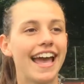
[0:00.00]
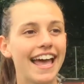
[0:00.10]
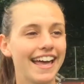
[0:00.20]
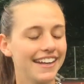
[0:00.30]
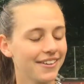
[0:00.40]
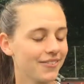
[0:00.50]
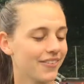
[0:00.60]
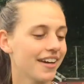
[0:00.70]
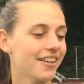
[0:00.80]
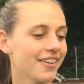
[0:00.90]
and
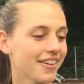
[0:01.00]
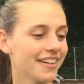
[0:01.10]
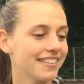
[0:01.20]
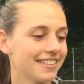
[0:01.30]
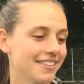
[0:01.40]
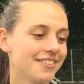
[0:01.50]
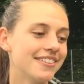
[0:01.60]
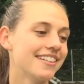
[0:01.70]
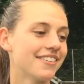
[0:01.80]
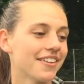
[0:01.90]
what you're gonna do
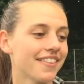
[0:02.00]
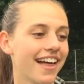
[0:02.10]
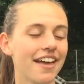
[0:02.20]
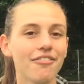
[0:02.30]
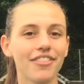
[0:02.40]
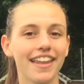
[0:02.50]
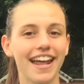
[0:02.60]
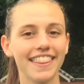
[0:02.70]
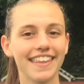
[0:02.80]
with your life, then I